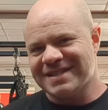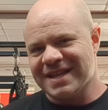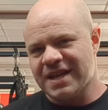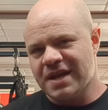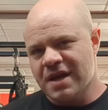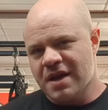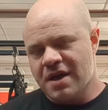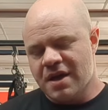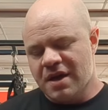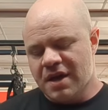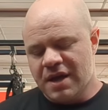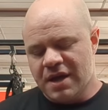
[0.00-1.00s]
that
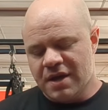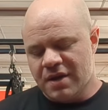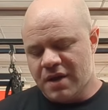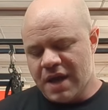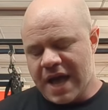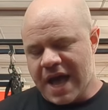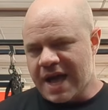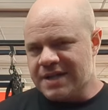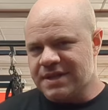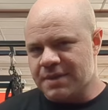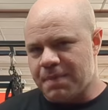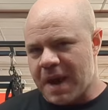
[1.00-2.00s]

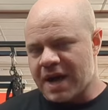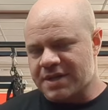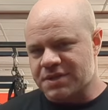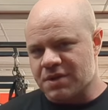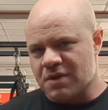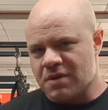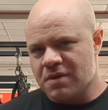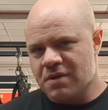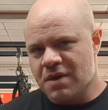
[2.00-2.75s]
as a boxer,